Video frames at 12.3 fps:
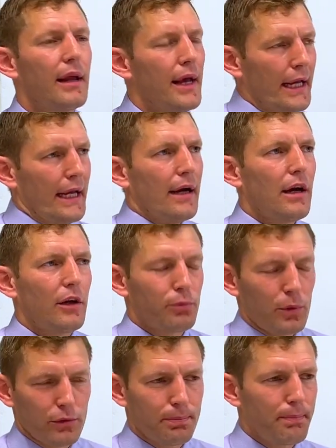And
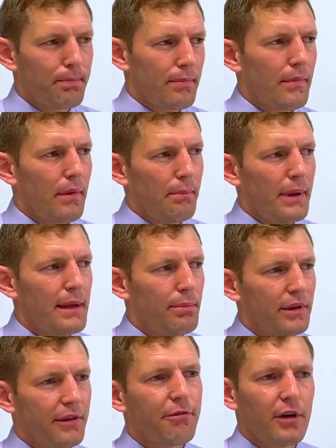I suppose
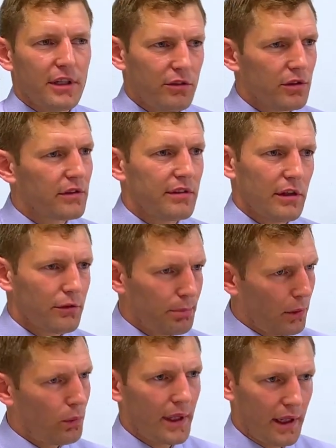people define
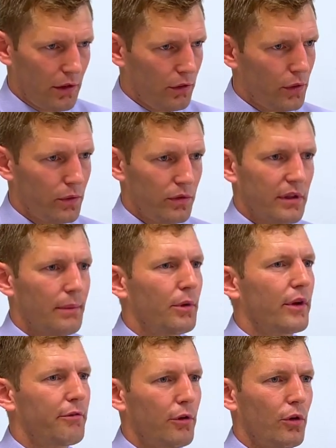success by winning or losing,